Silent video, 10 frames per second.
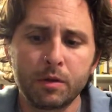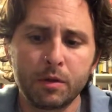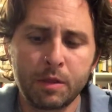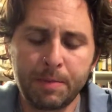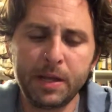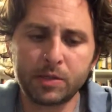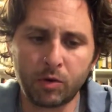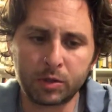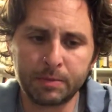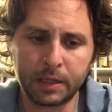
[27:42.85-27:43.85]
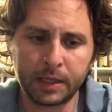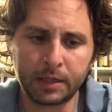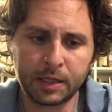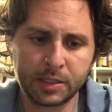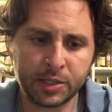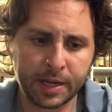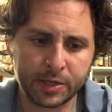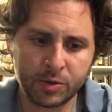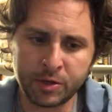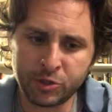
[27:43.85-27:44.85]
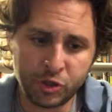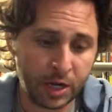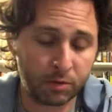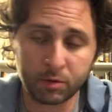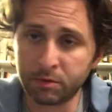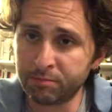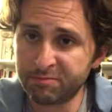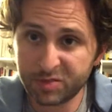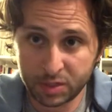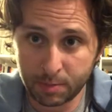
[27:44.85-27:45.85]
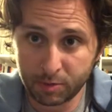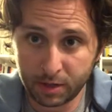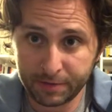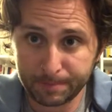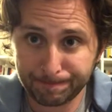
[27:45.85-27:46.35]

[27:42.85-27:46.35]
The piece ultimately, let's get to a general summary of it.